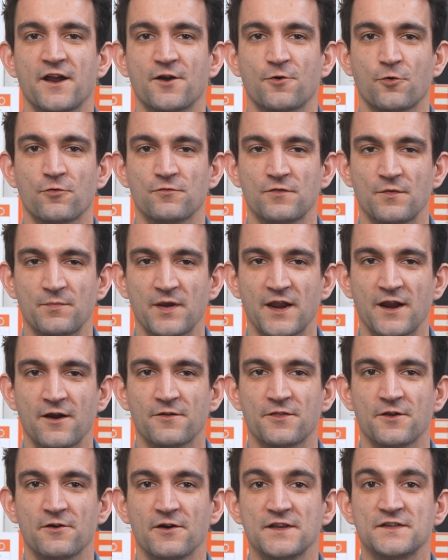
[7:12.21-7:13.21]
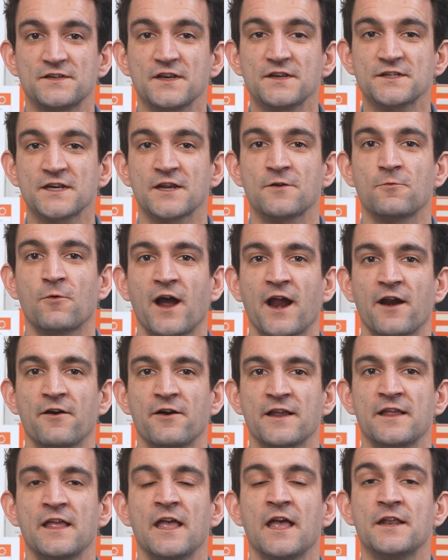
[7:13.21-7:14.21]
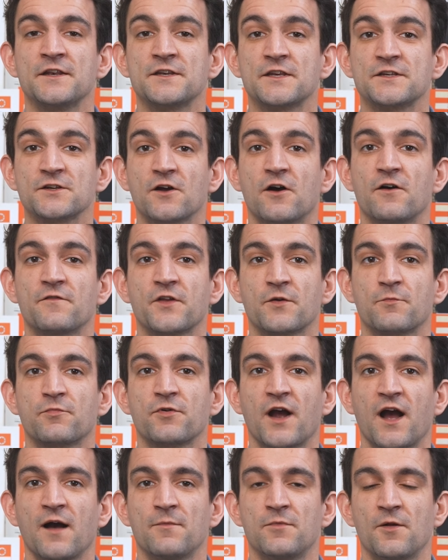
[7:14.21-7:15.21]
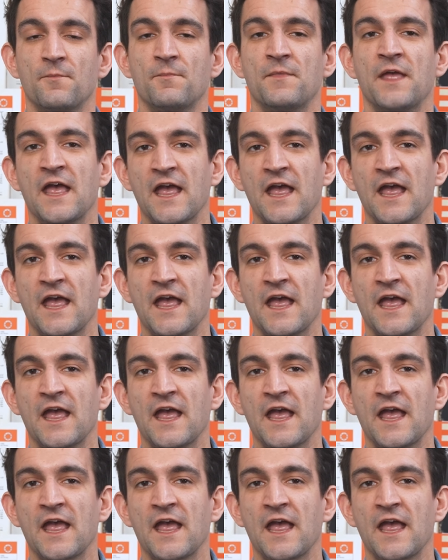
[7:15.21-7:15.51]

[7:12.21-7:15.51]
or repair their existing wiring to solve their problem,